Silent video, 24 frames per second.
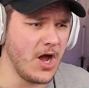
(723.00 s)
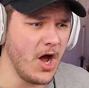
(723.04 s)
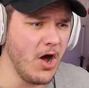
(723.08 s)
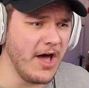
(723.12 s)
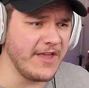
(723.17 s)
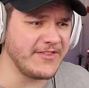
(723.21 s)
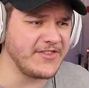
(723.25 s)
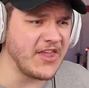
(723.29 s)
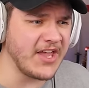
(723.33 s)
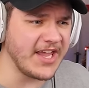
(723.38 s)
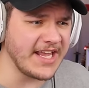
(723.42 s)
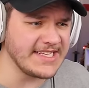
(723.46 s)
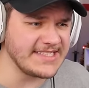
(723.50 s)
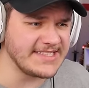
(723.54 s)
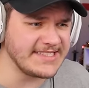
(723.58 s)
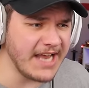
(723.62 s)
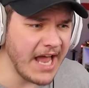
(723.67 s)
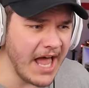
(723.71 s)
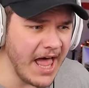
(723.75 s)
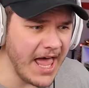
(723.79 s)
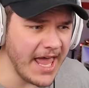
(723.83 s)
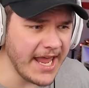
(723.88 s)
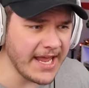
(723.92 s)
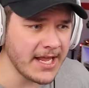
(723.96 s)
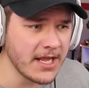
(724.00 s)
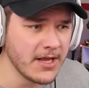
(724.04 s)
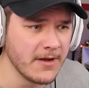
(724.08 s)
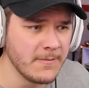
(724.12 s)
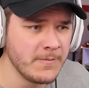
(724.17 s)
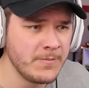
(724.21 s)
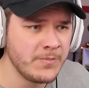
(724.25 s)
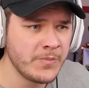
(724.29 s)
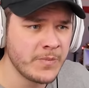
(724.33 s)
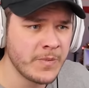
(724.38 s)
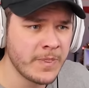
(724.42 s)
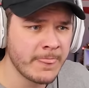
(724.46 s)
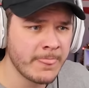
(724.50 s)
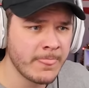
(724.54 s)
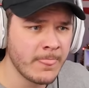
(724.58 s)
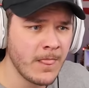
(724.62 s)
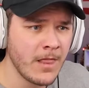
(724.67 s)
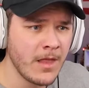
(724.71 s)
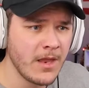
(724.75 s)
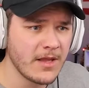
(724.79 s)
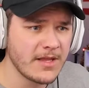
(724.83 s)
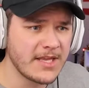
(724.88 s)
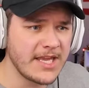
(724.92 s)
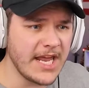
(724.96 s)
All I think is dying!
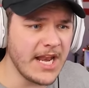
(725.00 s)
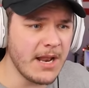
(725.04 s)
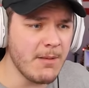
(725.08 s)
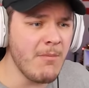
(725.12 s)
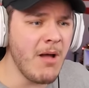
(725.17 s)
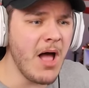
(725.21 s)
Get him